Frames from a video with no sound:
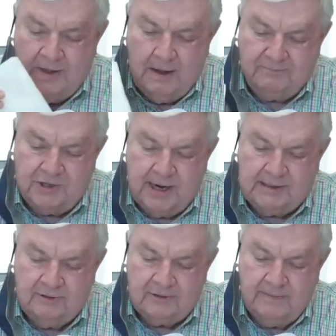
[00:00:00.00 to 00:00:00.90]

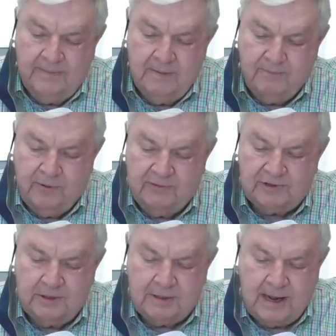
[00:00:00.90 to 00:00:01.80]
objectives
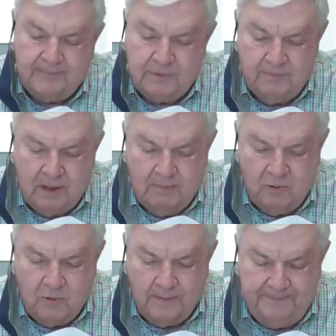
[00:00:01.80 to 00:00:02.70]
previously adopted by the
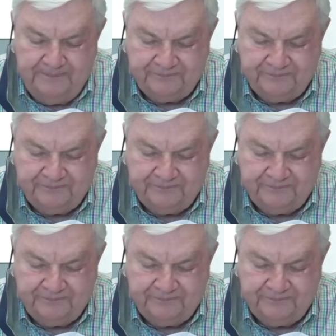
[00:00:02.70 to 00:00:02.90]
board.